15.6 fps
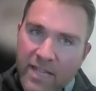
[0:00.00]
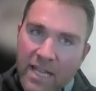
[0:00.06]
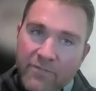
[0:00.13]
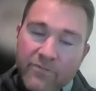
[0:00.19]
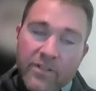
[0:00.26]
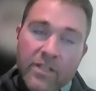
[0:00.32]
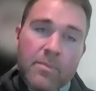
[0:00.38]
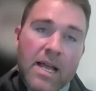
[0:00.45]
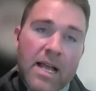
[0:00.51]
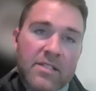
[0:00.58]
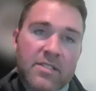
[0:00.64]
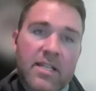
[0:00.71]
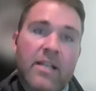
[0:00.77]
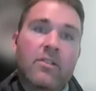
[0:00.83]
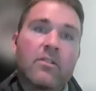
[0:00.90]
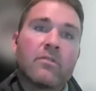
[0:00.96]
that feedback
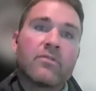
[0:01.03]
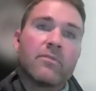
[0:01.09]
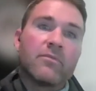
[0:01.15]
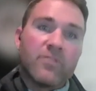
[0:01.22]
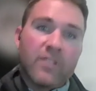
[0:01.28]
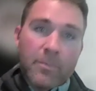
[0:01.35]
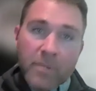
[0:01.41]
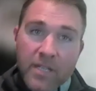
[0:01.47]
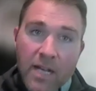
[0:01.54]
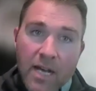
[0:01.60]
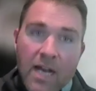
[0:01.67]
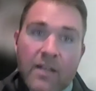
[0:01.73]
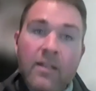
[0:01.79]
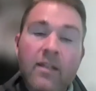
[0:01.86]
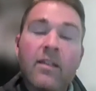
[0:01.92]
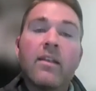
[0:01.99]
cycle from flipping
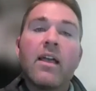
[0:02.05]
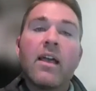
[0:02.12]
on